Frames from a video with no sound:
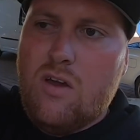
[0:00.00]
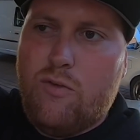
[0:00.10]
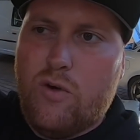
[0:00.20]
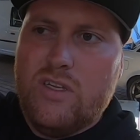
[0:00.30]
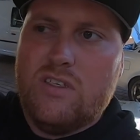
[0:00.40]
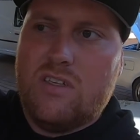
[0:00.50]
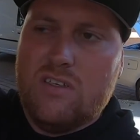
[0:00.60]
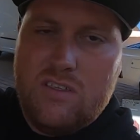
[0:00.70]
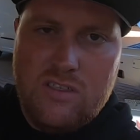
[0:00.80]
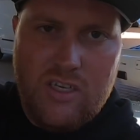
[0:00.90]
For
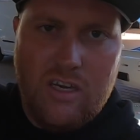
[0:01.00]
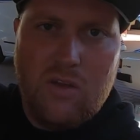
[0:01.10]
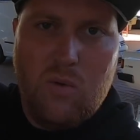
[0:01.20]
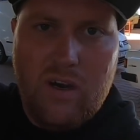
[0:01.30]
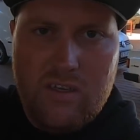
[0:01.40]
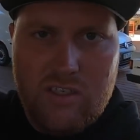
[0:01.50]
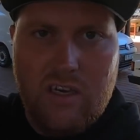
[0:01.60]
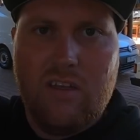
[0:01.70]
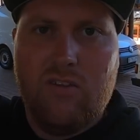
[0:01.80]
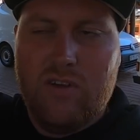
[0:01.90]
instance, injector 1,
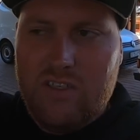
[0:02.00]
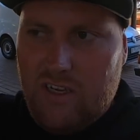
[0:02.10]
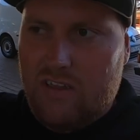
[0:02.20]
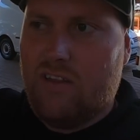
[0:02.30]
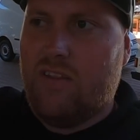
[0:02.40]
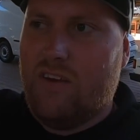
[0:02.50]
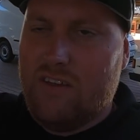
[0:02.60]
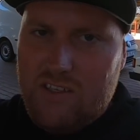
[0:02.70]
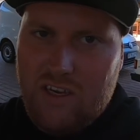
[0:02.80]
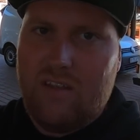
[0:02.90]
injector 2, injector
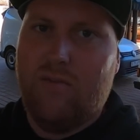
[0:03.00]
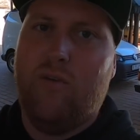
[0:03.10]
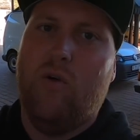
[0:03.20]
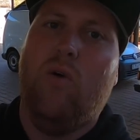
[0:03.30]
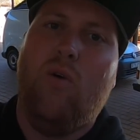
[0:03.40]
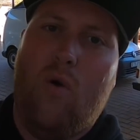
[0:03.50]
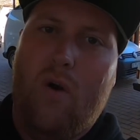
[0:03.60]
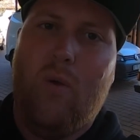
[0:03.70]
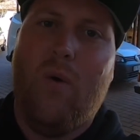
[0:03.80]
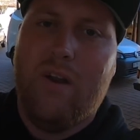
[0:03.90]
3, injector 4,
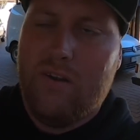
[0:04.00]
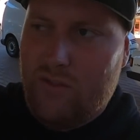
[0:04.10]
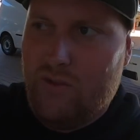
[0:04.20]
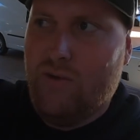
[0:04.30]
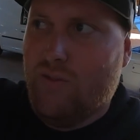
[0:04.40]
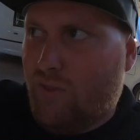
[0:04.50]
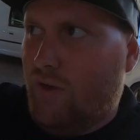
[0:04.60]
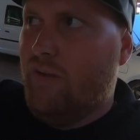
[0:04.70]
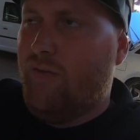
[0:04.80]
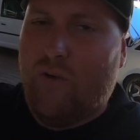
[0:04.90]
coil 1, 2,
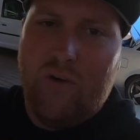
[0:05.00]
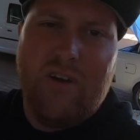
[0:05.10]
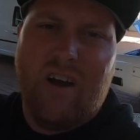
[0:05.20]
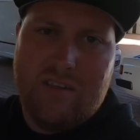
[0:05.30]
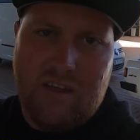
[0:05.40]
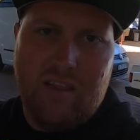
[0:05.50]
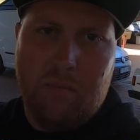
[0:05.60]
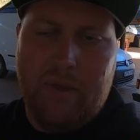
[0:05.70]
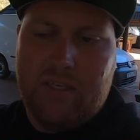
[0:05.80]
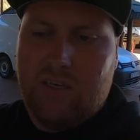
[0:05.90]
3, 4. You guys get the
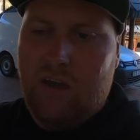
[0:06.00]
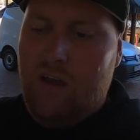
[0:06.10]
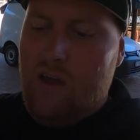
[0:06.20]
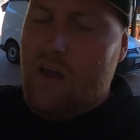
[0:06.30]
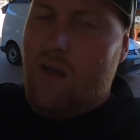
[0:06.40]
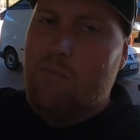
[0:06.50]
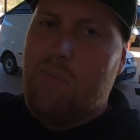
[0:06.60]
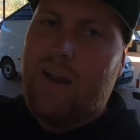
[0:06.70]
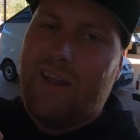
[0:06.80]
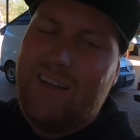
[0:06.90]
picture,
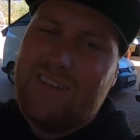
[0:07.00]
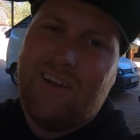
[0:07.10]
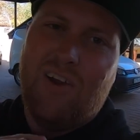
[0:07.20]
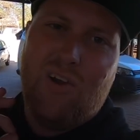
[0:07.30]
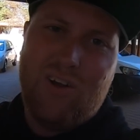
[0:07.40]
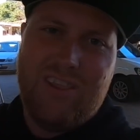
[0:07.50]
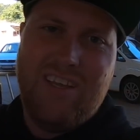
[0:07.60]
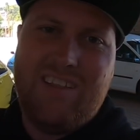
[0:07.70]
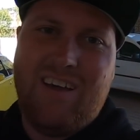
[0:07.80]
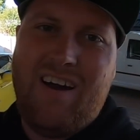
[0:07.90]
but it is a lot
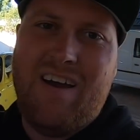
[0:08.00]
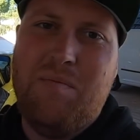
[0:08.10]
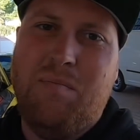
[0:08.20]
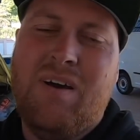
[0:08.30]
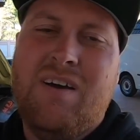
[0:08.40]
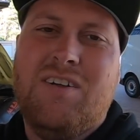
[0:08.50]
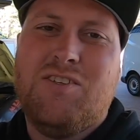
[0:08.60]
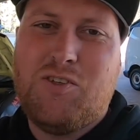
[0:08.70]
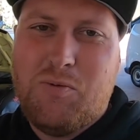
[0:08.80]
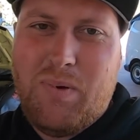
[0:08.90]
neater. I am
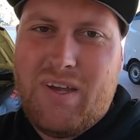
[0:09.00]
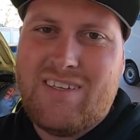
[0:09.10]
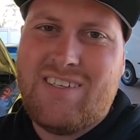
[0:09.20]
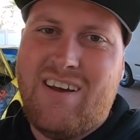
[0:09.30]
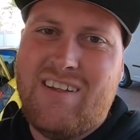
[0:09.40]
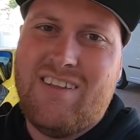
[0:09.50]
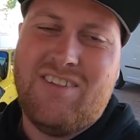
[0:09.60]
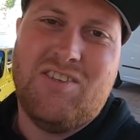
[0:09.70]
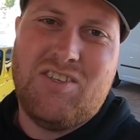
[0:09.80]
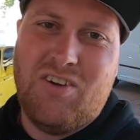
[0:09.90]
super excited
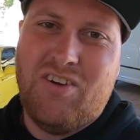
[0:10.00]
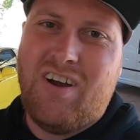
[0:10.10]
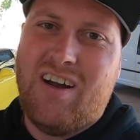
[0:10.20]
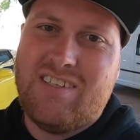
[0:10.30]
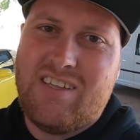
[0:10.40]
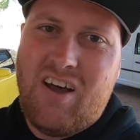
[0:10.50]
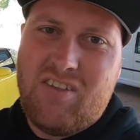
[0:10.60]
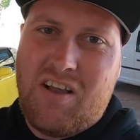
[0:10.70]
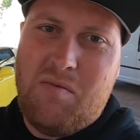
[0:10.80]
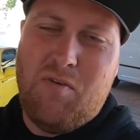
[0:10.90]
to show you guys the
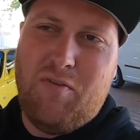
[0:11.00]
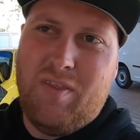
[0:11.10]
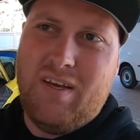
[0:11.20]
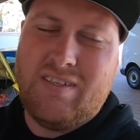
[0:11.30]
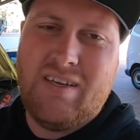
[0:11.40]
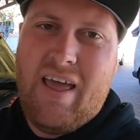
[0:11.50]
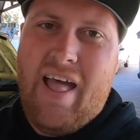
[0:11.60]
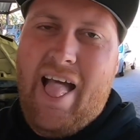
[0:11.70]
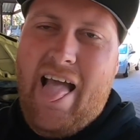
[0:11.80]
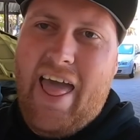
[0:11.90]
outcome of this,
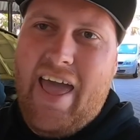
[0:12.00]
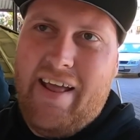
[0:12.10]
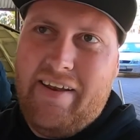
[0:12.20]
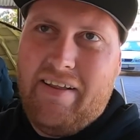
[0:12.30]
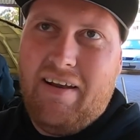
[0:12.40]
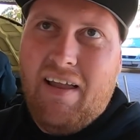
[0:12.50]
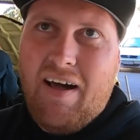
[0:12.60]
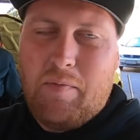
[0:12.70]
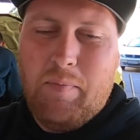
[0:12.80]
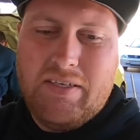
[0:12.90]
and
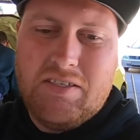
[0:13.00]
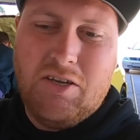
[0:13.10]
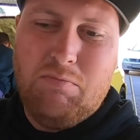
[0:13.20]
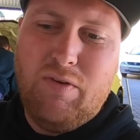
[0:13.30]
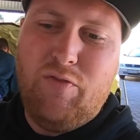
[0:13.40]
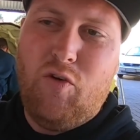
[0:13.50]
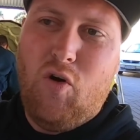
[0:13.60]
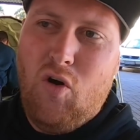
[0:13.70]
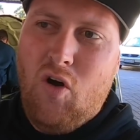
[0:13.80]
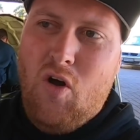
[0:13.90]
like mentioned before,